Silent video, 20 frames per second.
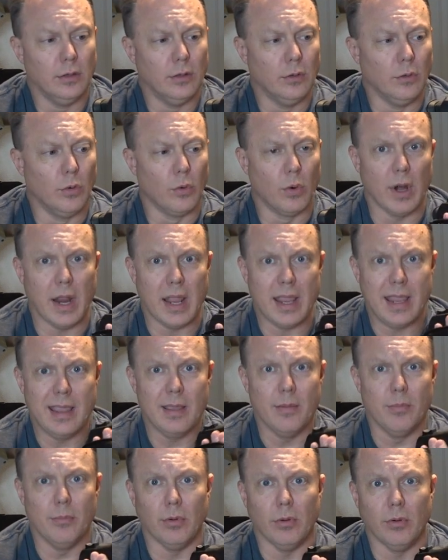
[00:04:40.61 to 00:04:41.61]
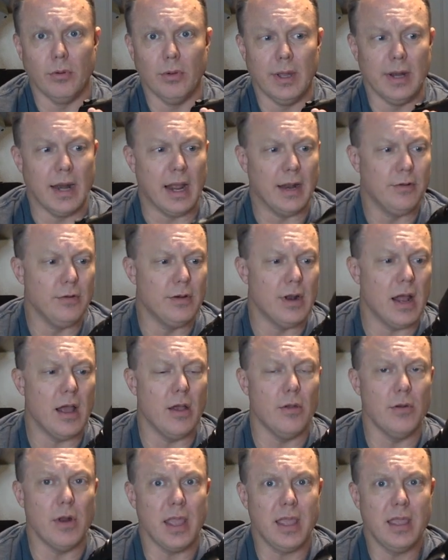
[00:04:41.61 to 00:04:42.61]
or a gimbal, and I do not
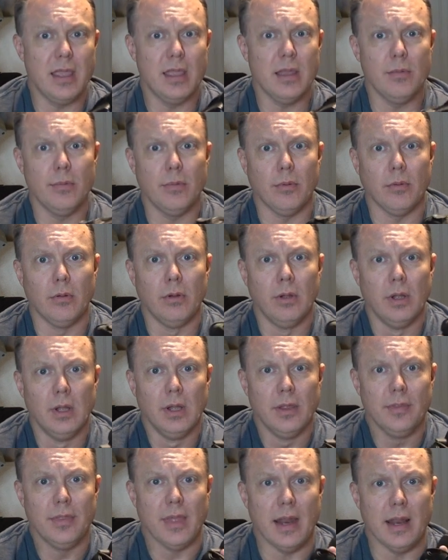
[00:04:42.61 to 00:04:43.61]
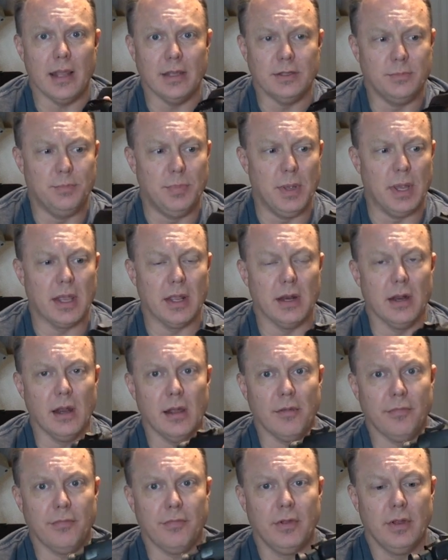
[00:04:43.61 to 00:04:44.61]
own a gimbal that is big
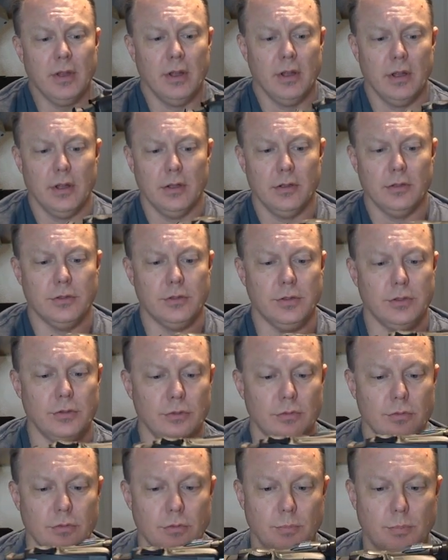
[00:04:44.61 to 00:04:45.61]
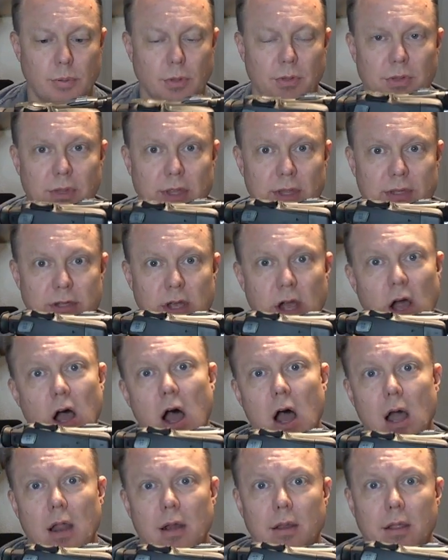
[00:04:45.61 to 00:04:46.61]
enough to put this
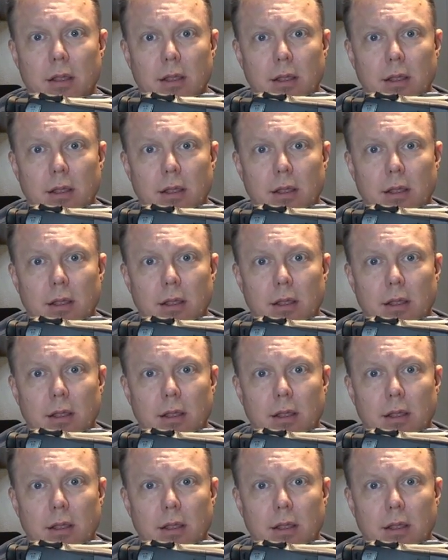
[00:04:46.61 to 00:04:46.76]
on.